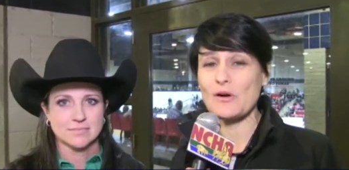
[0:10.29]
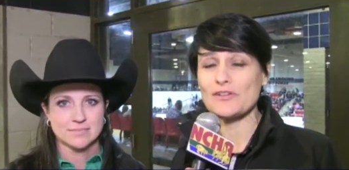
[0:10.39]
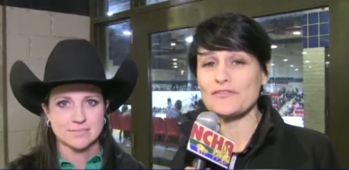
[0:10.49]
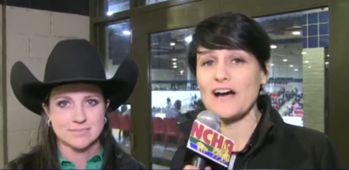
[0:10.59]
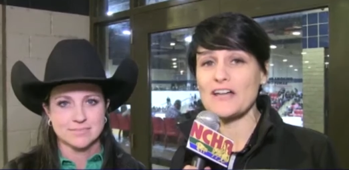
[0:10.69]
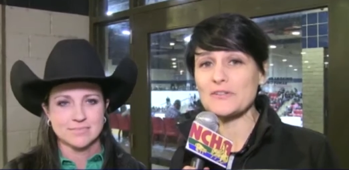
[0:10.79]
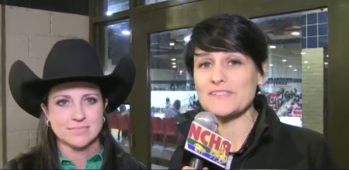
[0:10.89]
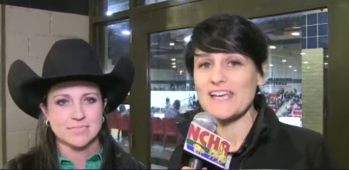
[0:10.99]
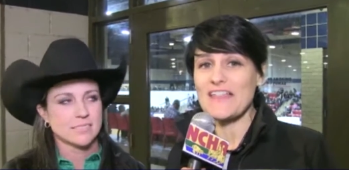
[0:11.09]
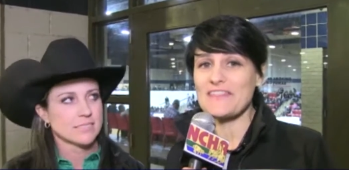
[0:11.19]
Speaker 1: World
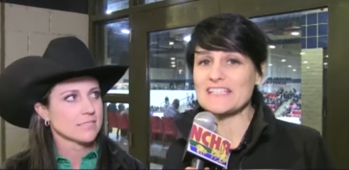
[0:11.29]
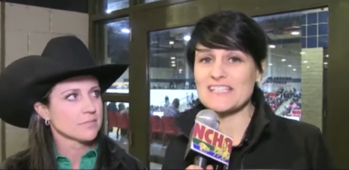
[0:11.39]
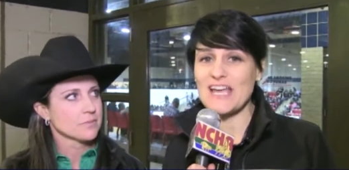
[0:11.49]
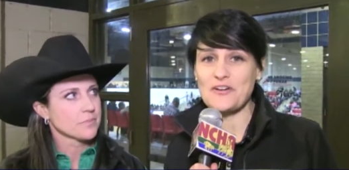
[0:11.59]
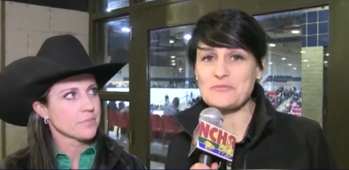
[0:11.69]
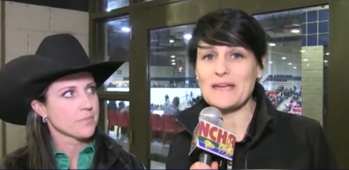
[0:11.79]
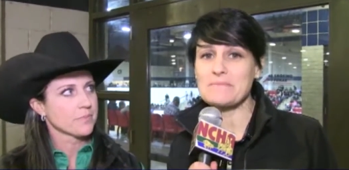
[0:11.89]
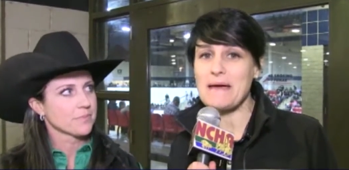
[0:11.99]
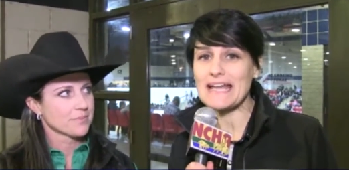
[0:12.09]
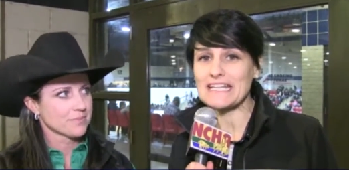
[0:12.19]
Finals. That's Erin
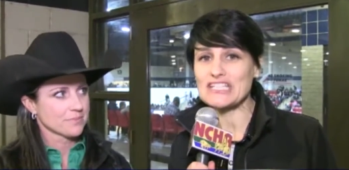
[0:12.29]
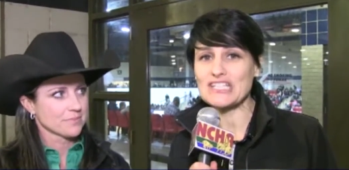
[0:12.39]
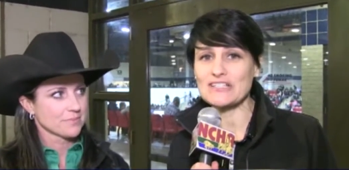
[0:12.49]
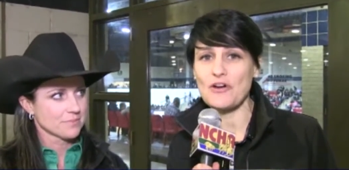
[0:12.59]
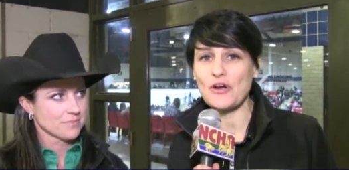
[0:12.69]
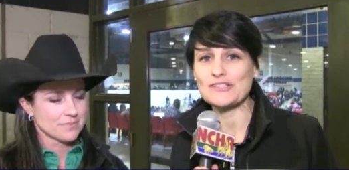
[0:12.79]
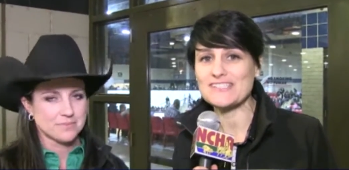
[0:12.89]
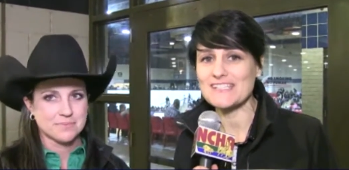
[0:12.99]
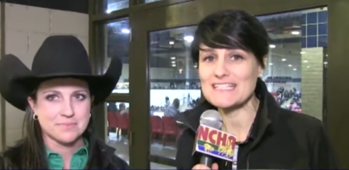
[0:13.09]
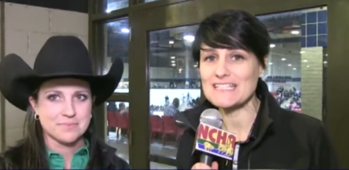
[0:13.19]
Bimat, and she rode
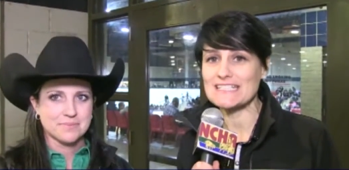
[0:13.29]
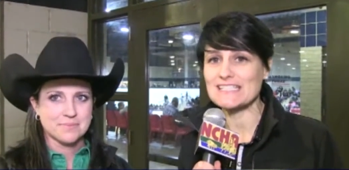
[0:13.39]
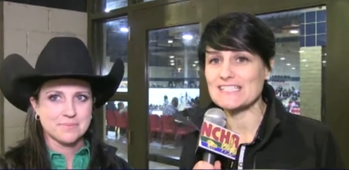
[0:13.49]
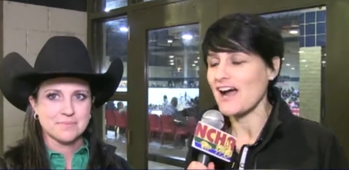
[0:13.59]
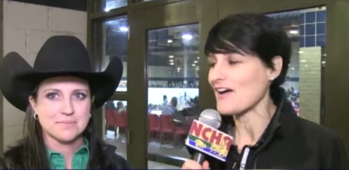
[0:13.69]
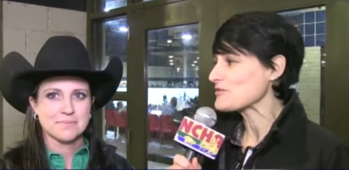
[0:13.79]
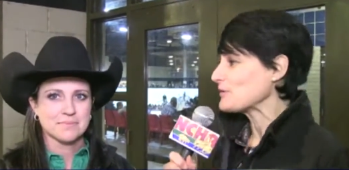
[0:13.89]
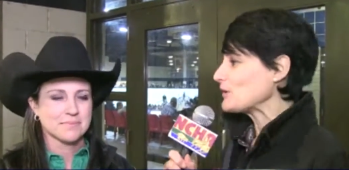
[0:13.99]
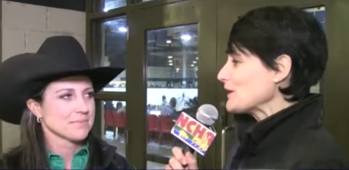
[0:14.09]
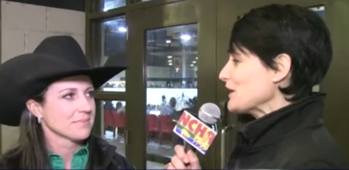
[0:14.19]
CT
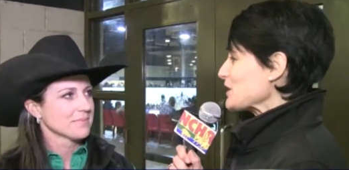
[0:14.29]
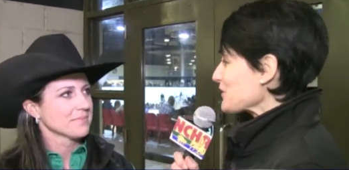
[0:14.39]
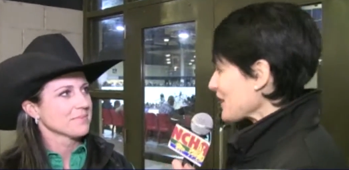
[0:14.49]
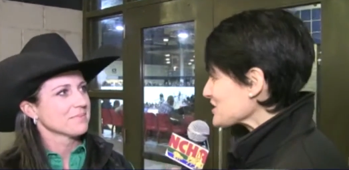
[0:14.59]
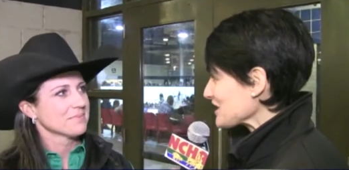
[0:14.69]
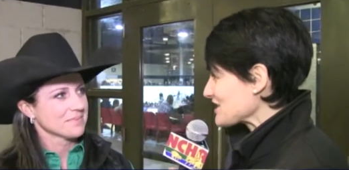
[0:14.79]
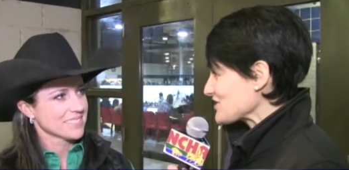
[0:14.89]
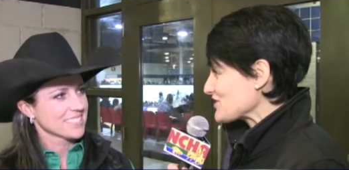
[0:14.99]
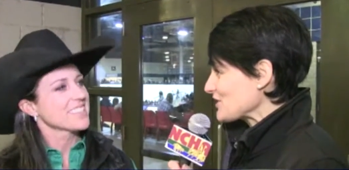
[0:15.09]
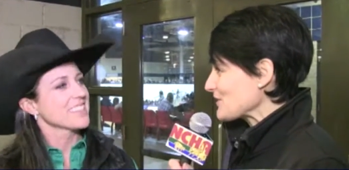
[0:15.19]
Desireable.
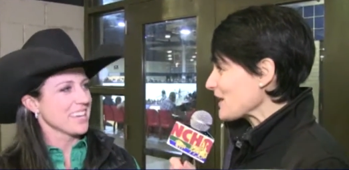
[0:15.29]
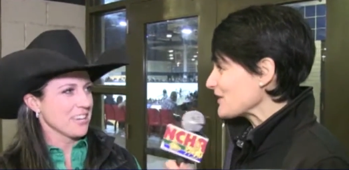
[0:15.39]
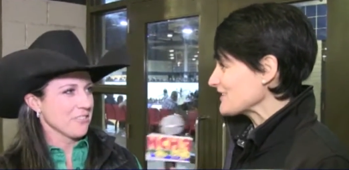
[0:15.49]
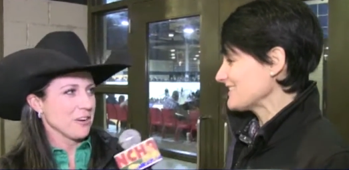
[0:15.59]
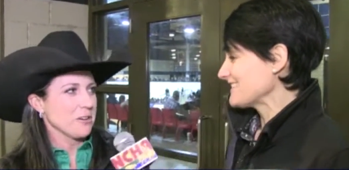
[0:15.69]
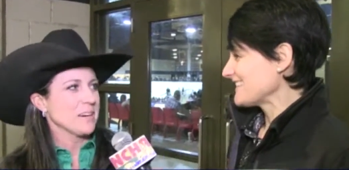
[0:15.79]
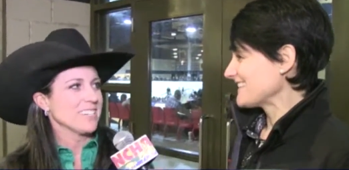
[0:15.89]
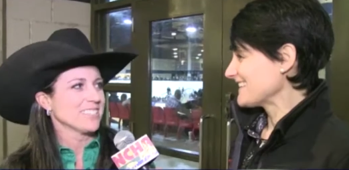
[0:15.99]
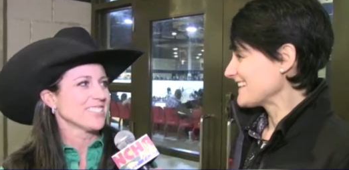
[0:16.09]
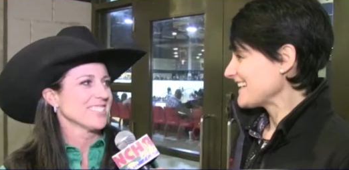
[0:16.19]
Congratulations to you, Erin.
Speaker 2: very
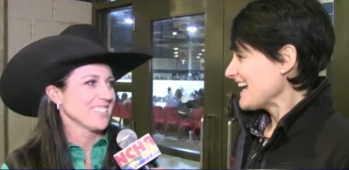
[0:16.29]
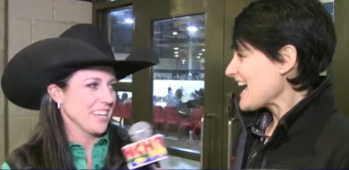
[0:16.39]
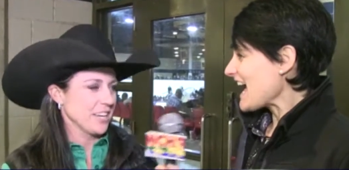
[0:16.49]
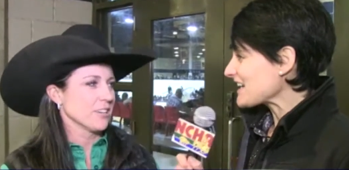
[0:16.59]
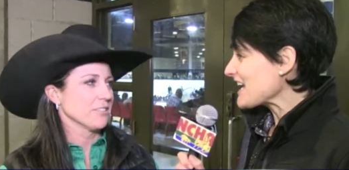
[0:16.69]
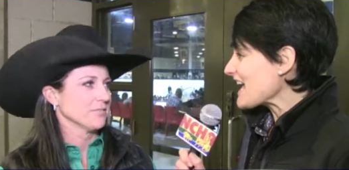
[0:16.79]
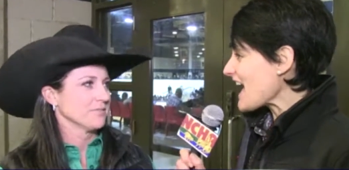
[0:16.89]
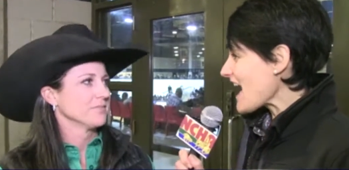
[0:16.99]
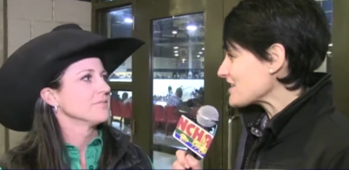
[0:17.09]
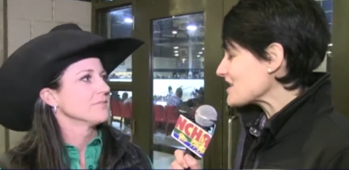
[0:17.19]
much. How,
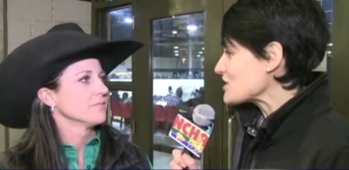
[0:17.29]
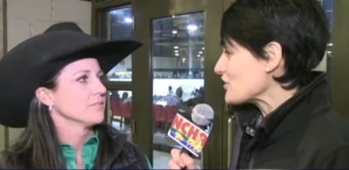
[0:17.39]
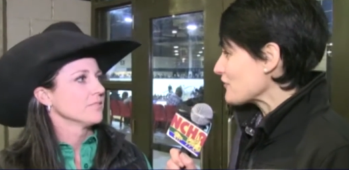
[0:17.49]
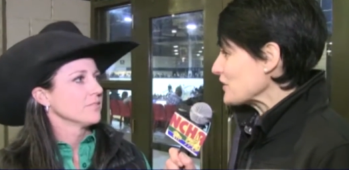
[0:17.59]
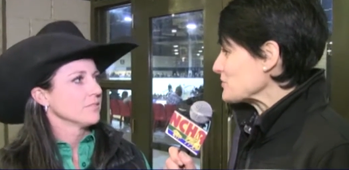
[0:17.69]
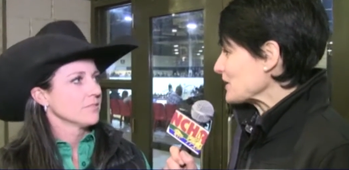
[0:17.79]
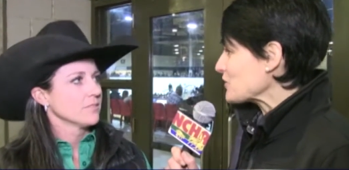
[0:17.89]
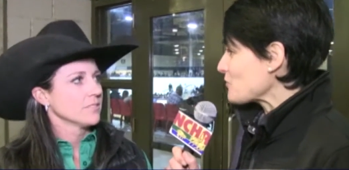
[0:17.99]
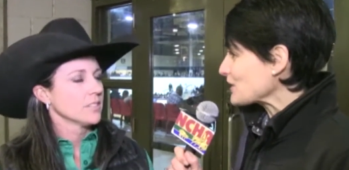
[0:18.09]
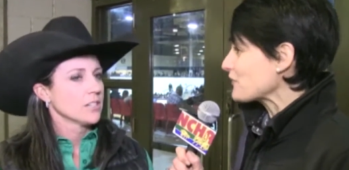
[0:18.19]
Speaker 1: how, did you feel when
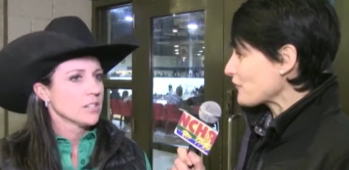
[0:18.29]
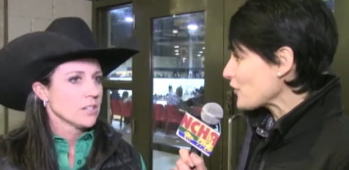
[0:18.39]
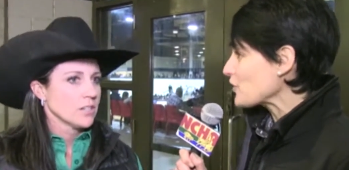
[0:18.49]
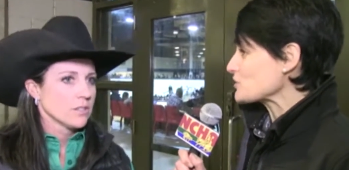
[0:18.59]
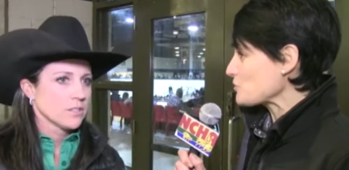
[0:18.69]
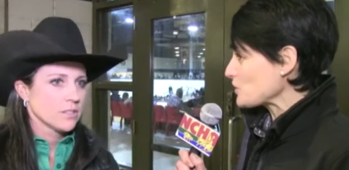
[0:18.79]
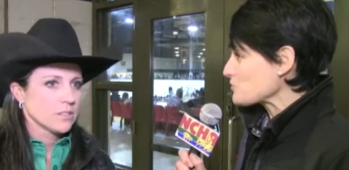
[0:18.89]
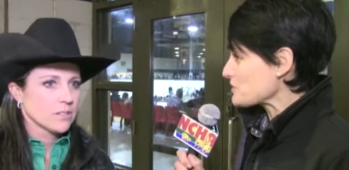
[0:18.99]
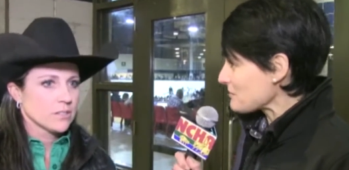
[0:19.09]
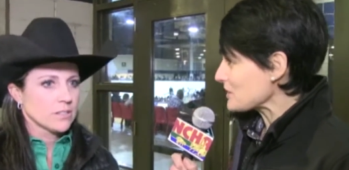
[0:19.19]
you won your first
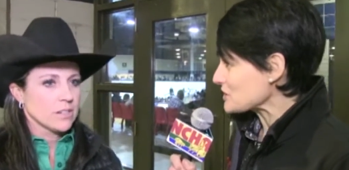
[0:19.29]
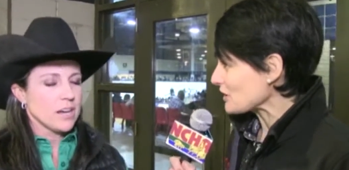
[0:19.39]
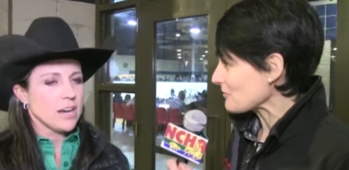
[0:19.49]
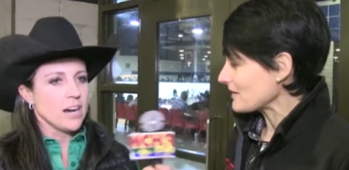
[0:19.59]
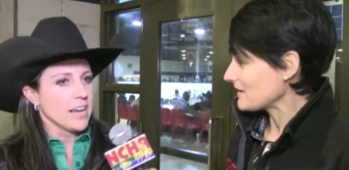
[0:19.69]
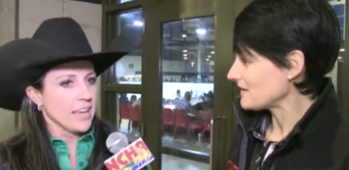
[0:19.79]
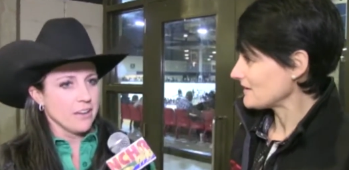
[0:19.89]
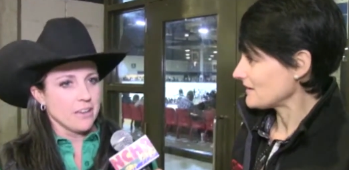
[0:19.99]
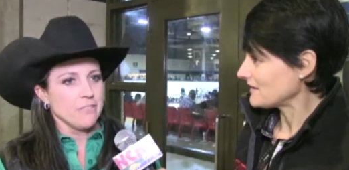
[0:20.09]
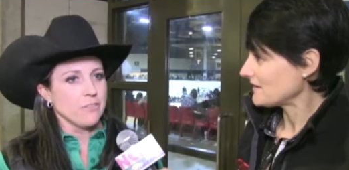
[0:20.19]
world championship? Uh,
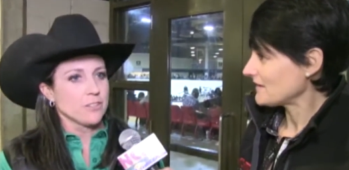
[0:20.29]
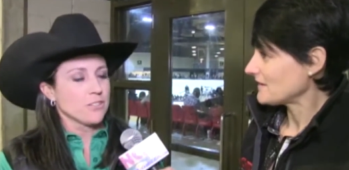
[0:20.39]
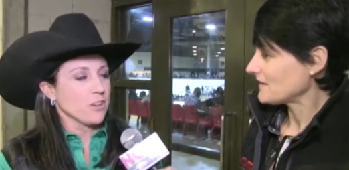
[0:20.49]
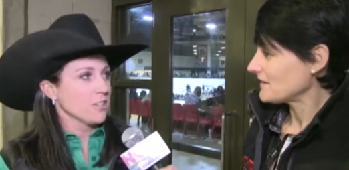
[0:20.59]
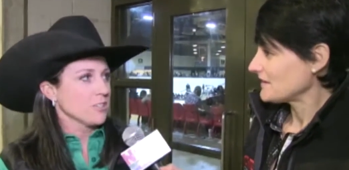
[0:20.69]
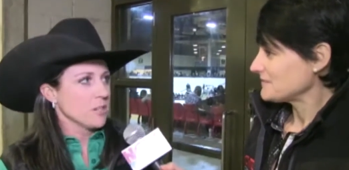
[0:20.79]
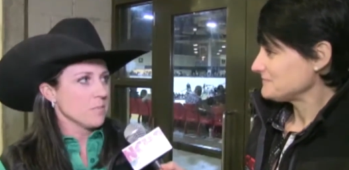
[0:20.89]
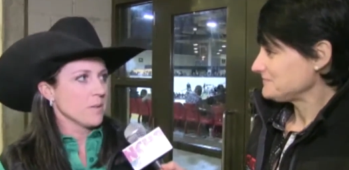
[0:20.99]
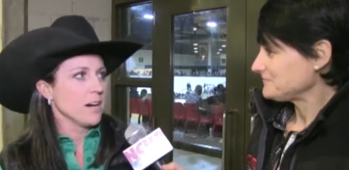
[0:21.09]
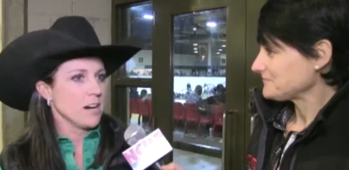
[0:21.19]
Speaker 2: it, it, feels
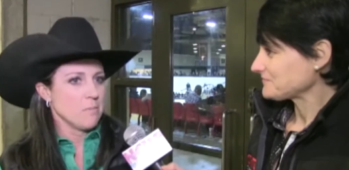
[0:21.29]
awesome. Uh,